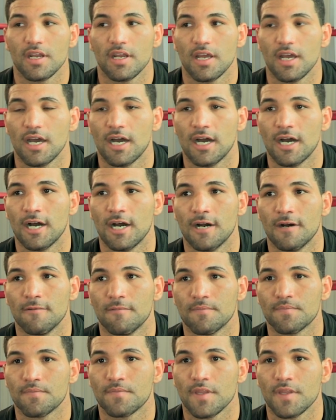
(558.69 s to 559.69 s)

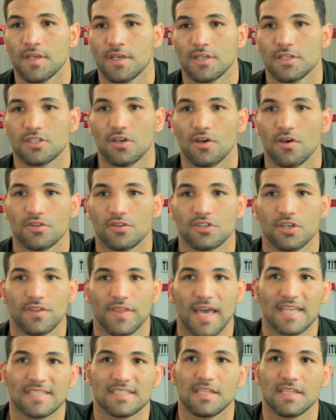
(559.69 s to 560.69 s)
So
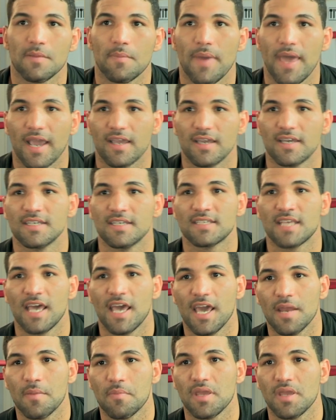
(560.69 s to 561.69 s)
that's in the back of his
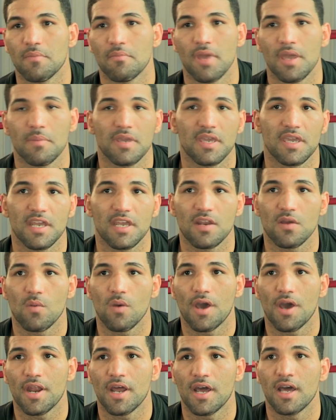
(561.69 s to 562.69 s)
head. Maybe he didn't
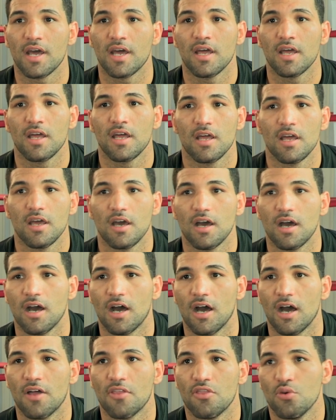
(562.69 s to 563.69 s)
want
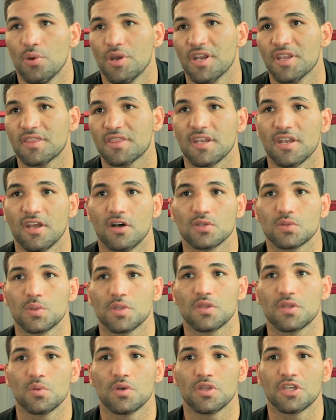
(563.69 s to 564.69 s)
to do anything else
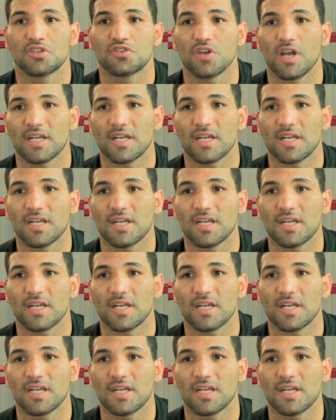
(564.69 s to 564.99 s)
with the drug